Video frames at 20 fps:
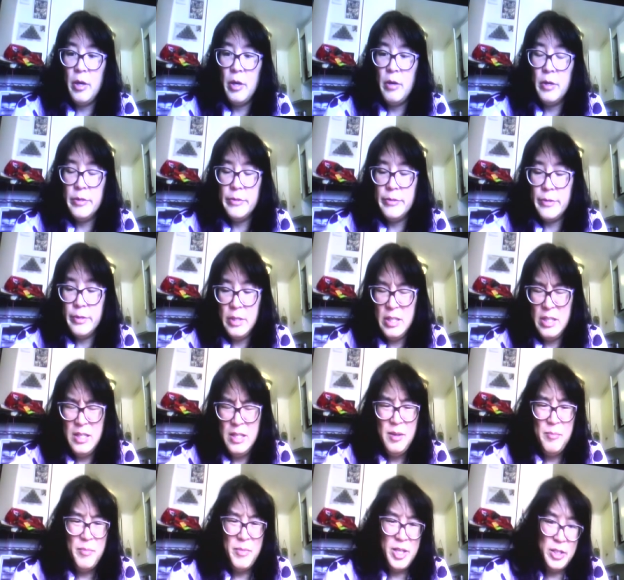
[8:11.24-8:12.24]
and
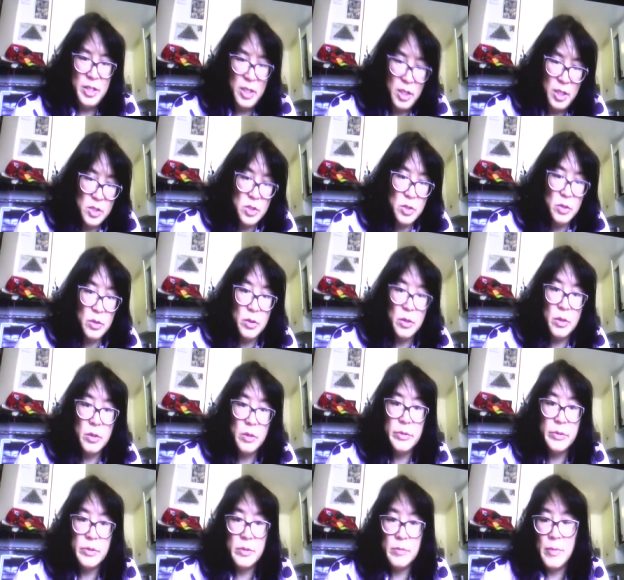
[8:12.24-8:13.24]
my knees
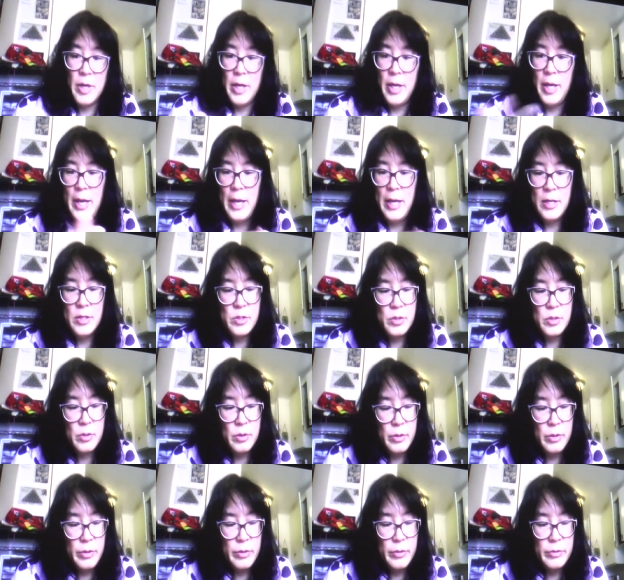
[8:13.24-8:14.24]
hurt and my hands
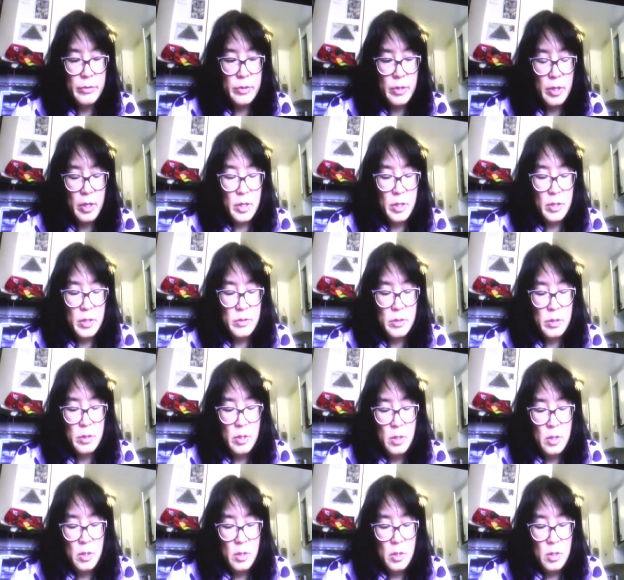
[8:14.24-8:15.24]
hurt and
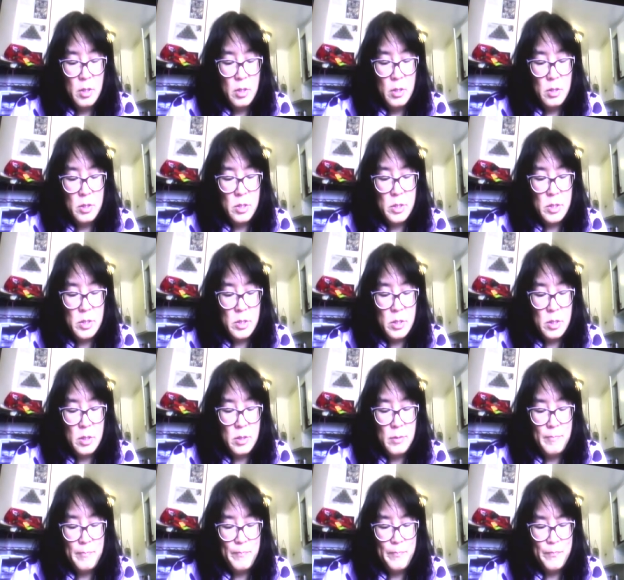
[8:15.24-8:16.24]
just
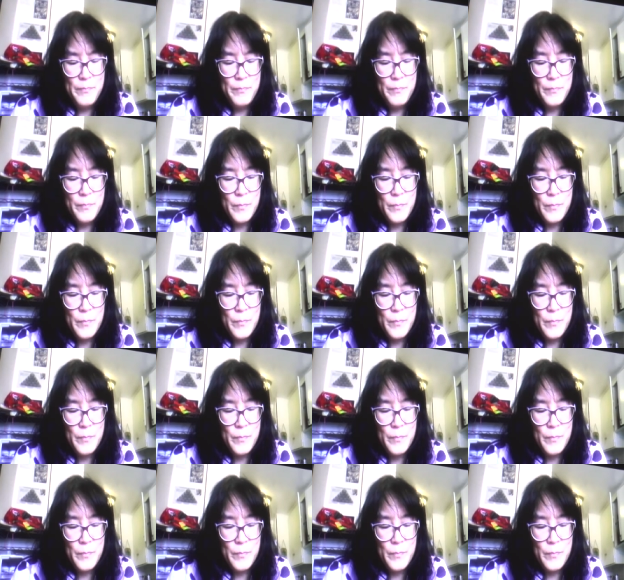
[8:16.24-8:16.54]
um,